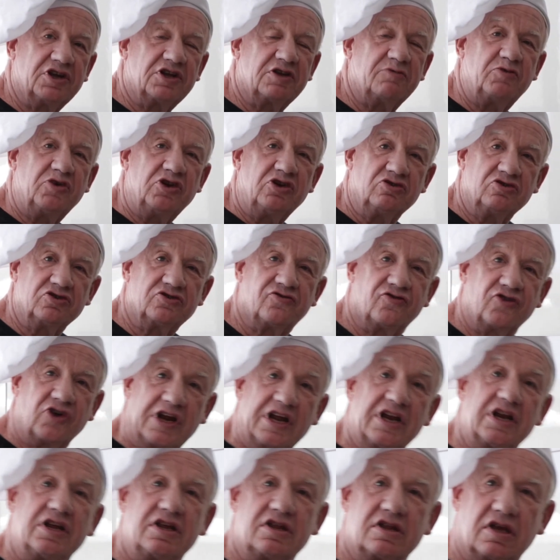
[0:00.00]
can be used for
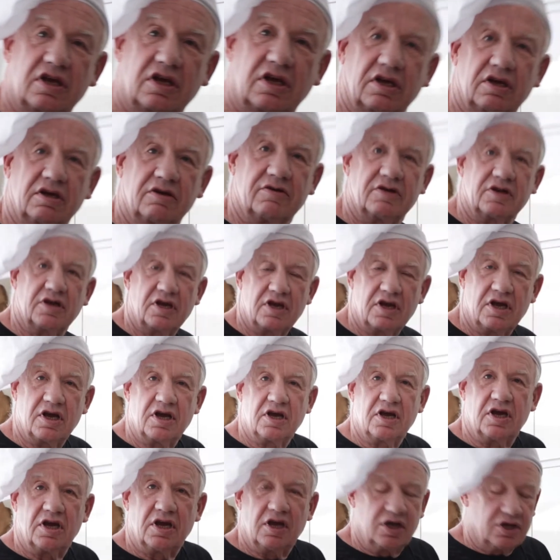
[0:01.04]
anything.
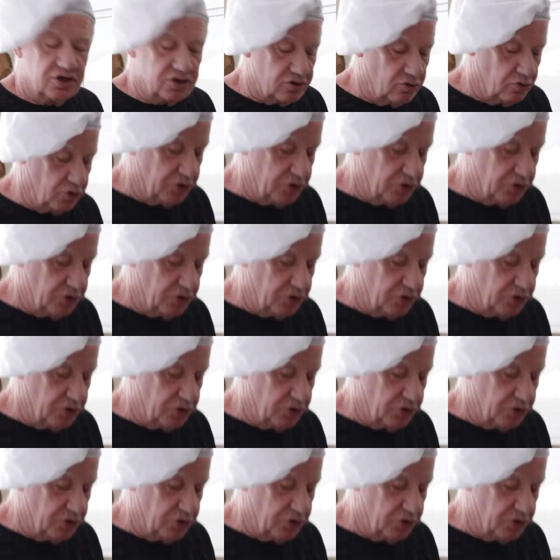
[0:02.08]
So